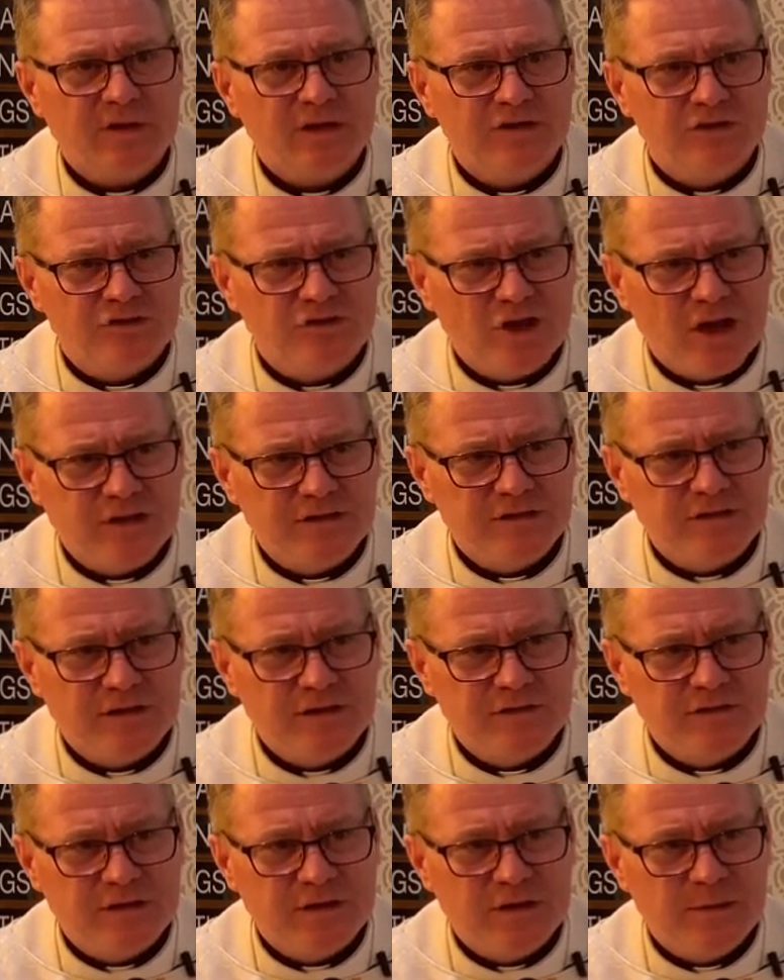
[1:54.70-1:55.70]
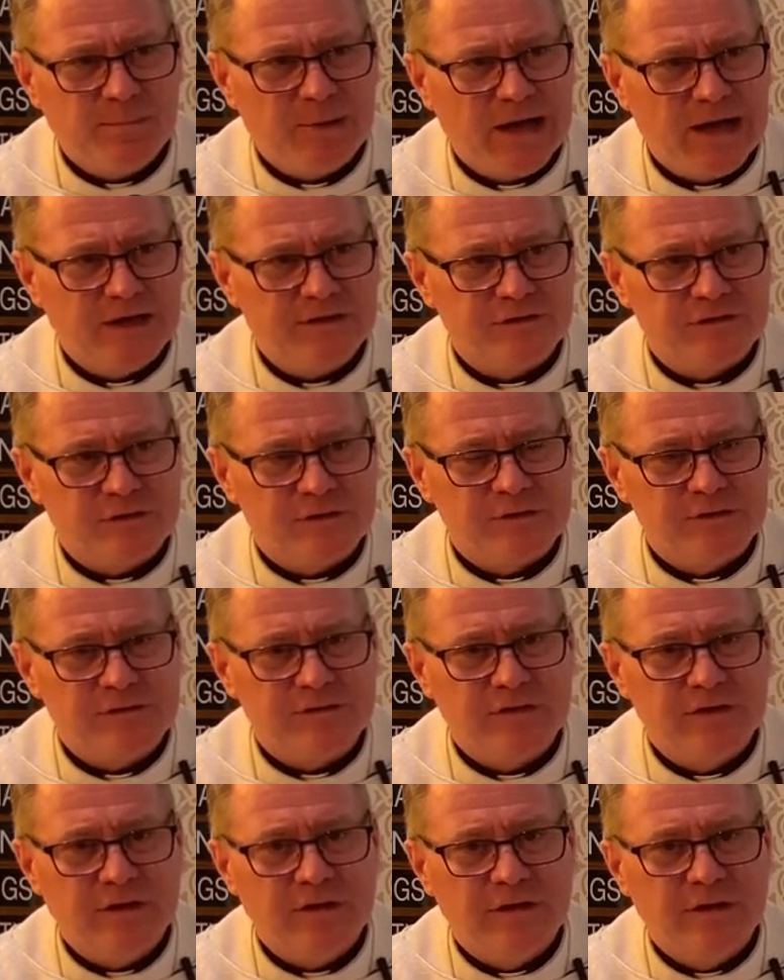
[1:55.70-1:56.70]
Just as the
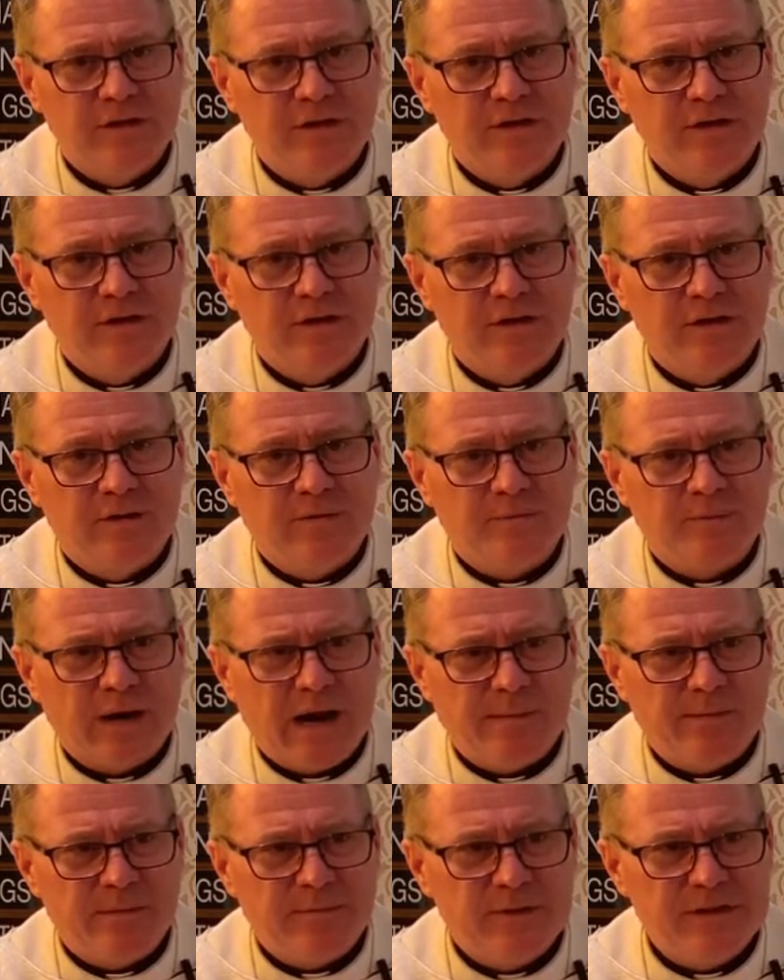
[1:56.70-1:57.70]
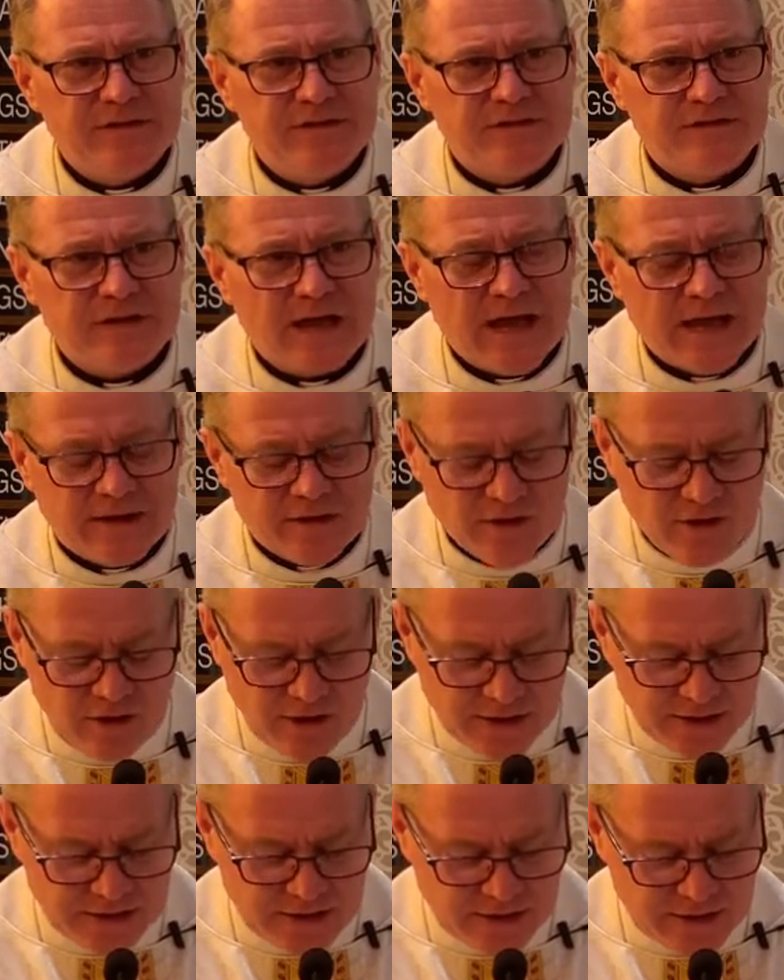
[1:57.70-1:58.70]
apostles probably sat
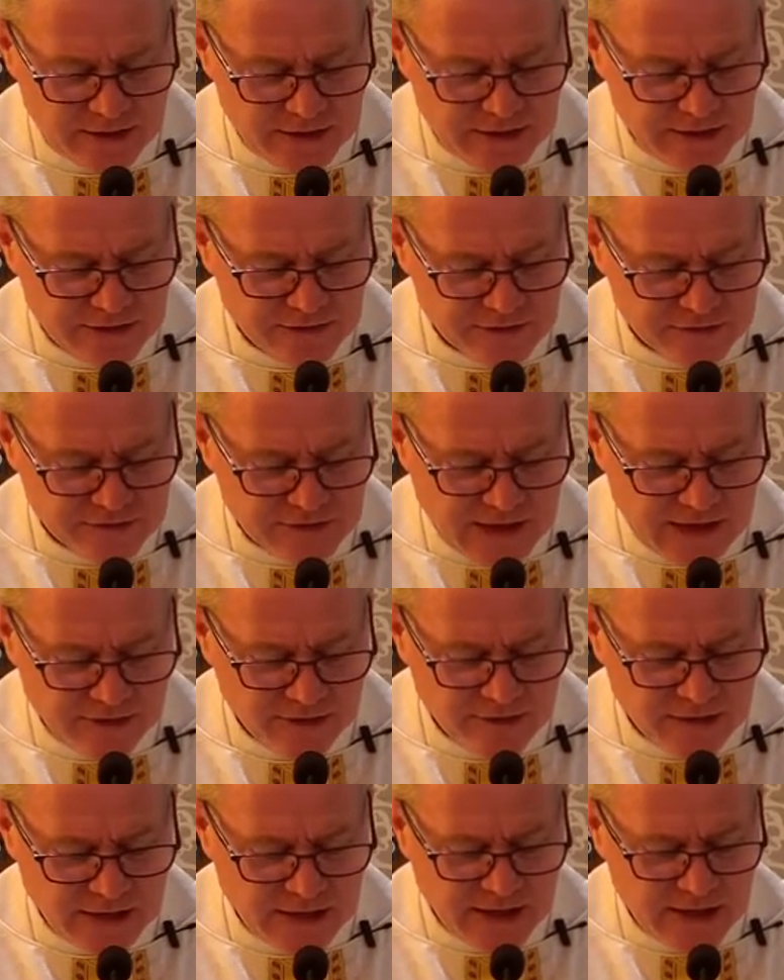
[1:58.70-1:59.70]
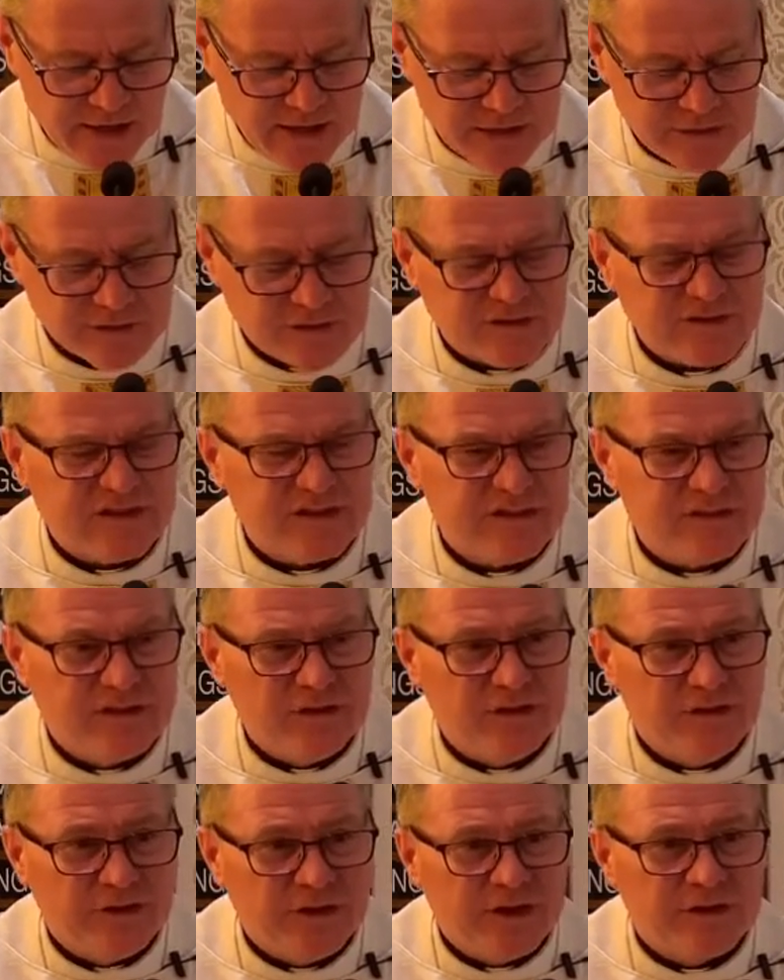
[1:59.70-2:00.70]
in Saturday's
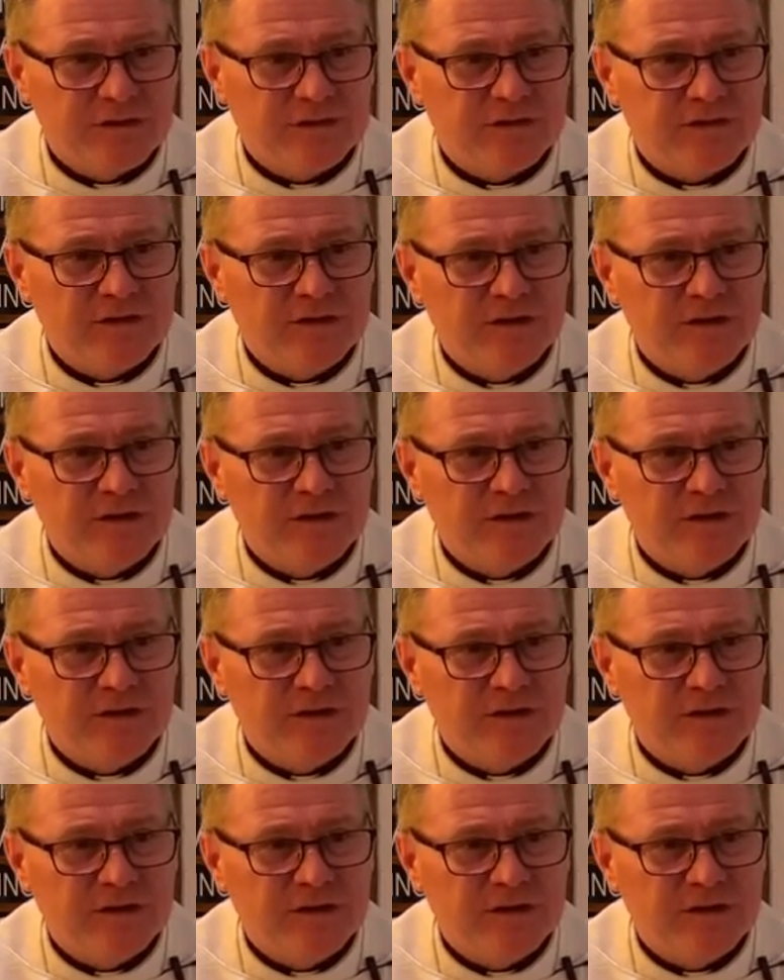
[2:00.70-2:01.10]
stillness,